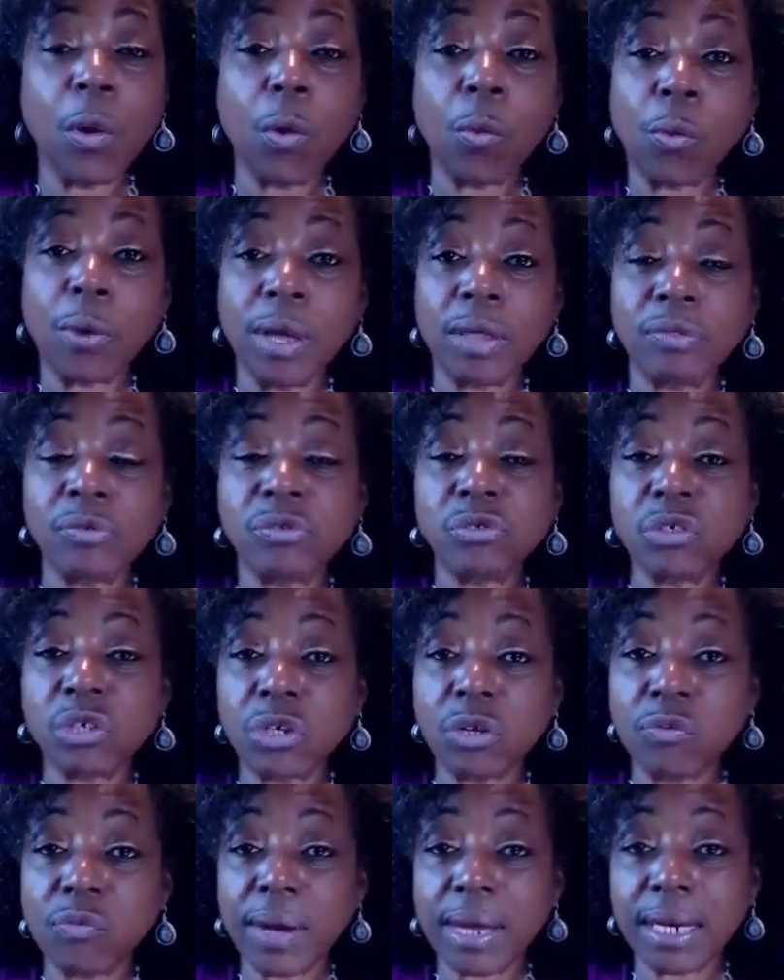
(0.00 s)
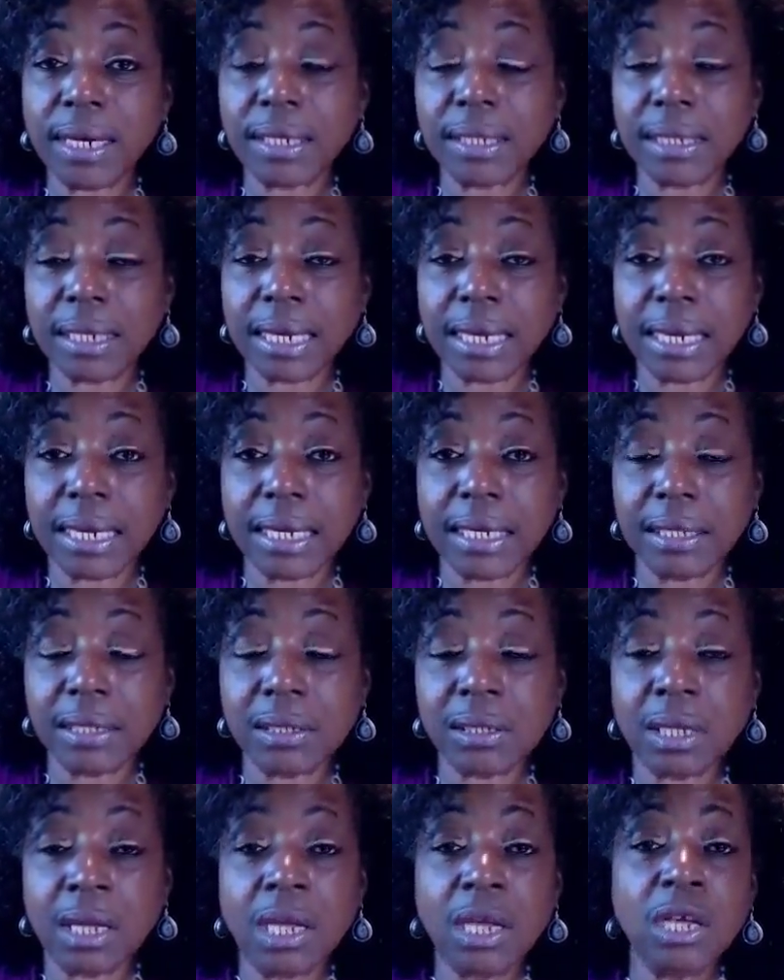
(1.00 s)
with generating
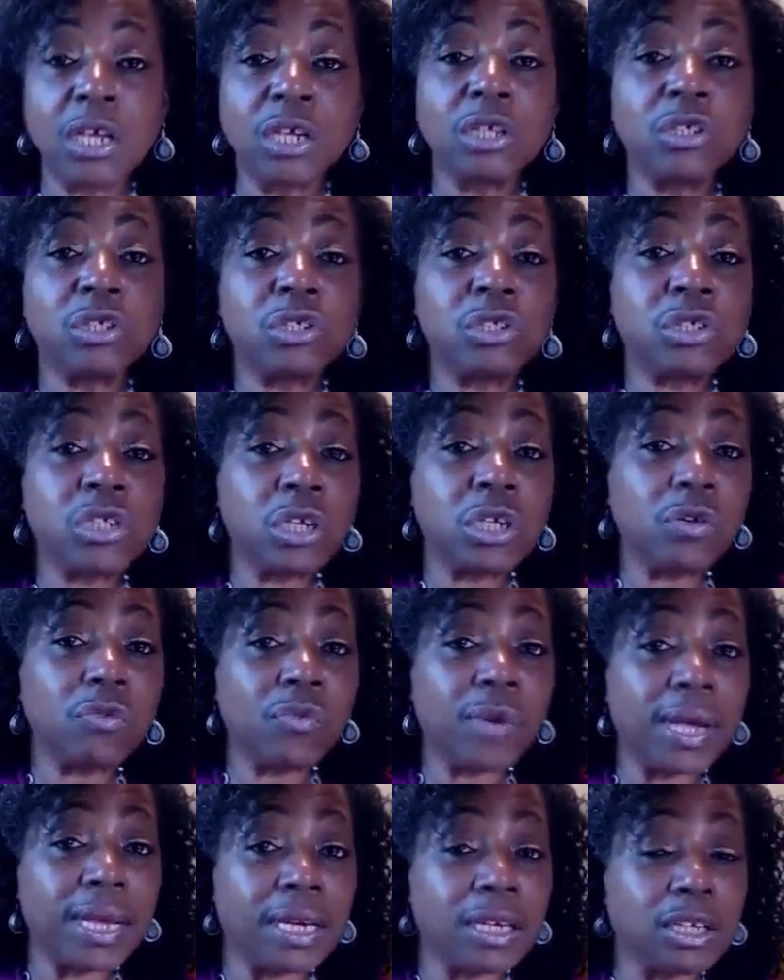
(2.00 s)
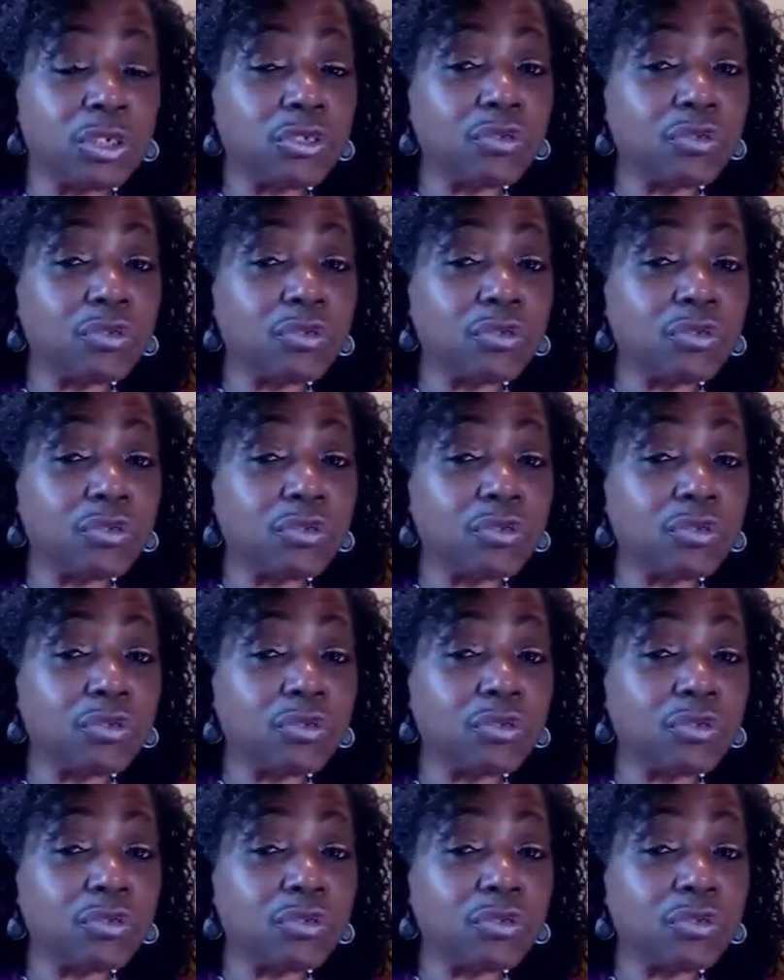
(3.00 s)
leads, generating